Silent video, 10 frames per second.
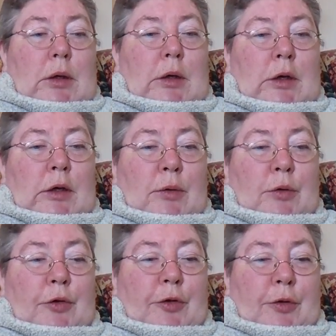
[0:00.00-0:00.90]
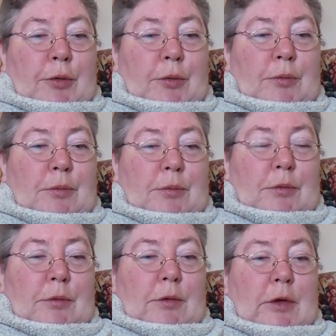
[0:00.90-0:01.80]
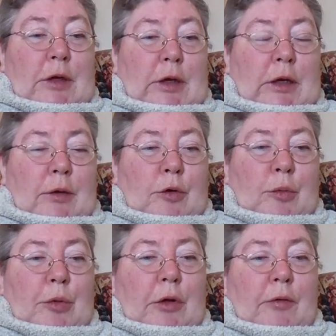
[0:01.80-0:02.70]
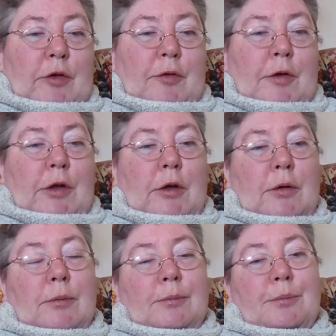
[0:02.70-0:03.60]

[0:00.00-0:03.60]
And I also, again on a previous video,